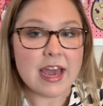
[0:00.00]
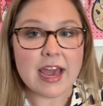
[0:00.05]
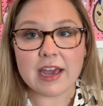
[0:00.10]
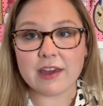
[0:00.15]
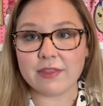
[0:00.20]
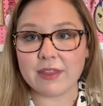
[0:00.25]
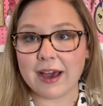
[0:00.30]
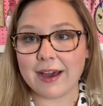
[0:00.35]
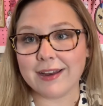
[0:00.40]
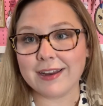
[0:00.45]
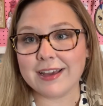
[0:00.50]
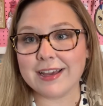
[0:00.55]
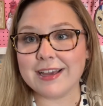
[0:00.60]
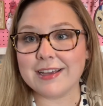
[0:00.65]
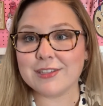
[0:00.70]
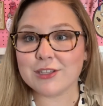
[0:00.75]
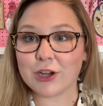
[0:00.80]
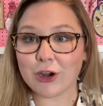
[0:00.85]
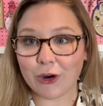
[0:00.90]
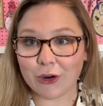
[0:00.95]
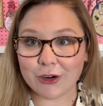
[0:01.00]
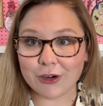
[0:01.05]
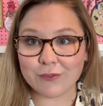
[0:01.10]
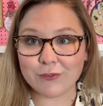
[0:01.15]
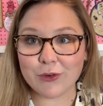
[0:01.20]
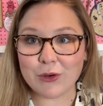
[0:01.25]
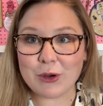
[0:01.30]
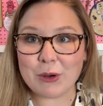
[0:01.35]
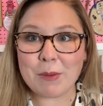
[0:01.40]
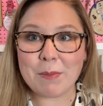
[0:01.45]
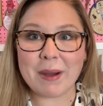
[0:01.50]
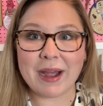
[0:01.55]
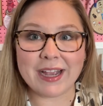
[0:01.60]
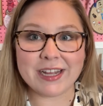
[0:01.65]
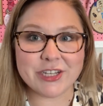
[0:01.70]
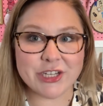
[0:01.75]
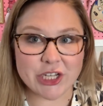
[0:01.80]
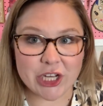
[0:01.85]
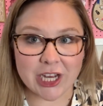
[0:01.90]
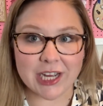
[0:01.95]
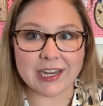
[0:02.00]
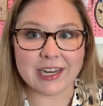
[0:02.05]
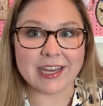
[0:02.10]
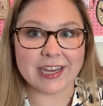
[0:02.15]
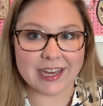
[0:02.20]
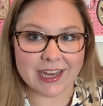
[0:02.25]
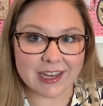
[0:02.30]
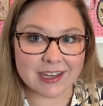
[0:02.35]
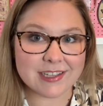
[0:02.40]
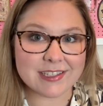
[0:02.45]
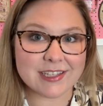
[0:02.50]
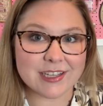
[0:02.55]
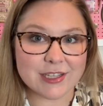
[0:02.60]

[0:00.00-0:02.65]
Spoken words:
and that is Carnival by Jan Hicks.